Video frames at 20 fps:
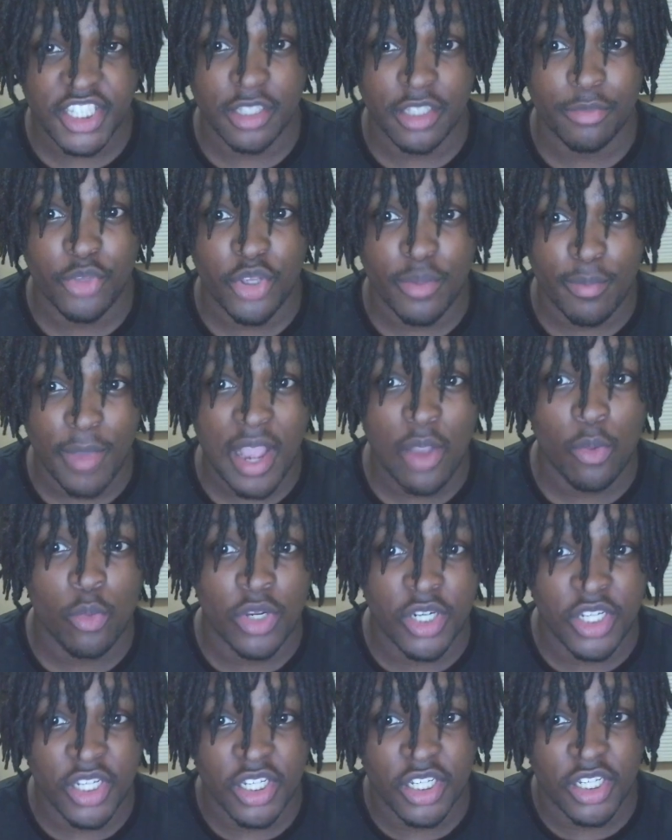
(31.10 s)
them, you might
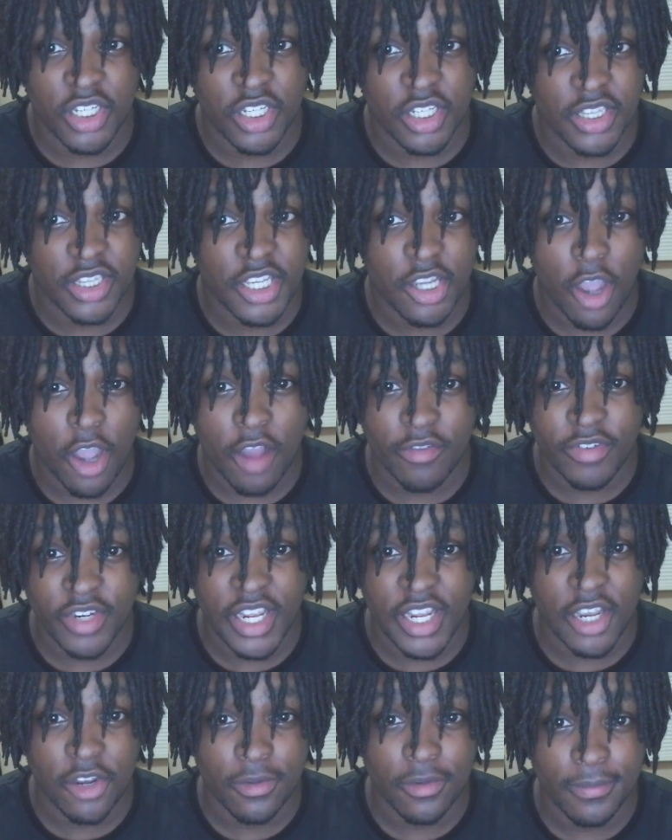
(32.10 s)
want to click off
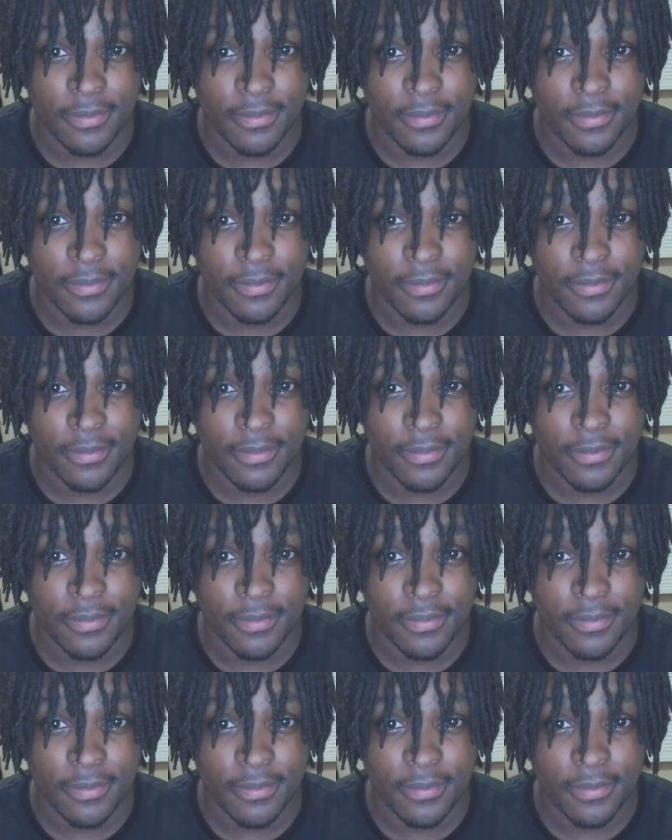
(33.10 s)
now.